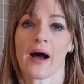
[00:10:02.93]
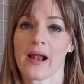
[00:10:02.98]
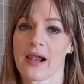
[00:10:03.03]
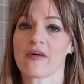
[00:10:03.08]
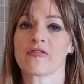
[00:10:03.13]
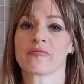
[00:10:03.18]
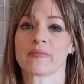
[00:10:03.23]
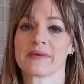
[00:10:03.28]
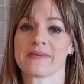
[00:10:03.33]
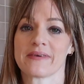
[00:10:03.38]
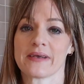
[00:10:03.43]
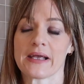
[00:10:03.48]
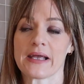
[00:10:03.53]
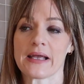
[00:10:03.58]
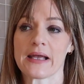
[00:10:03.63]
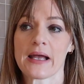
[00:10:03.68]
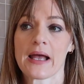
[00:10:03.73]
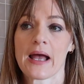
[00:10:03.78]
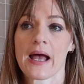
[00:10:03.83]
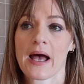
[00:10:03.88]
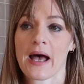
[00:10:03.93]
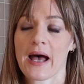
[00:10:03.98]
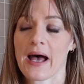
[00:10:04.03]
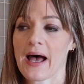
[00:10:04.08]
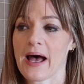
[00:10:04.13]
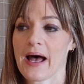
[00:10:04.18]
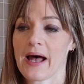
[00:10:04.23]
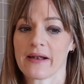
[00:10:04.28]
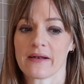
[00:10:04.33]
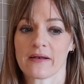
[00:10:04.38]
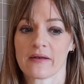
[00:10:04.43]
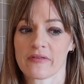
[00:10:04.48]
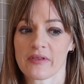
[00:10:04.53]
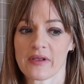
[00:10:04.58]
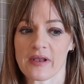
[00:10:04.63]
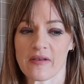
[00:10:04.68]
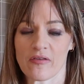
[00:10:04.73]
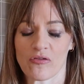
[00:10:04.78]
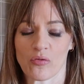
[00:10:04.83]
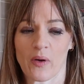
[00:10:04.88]
I love my tea, and
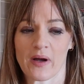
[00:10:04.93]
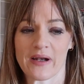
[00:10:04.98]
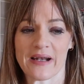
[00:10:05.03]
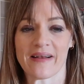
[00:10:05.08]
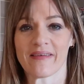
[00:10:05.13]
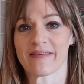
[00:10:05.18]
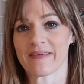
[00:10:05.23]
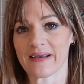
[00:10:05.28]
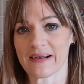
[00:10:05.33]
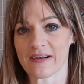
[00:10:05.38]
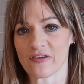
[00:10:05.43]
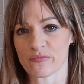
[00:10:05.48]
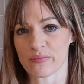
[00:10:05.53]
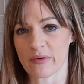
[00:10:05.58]
the Twinings English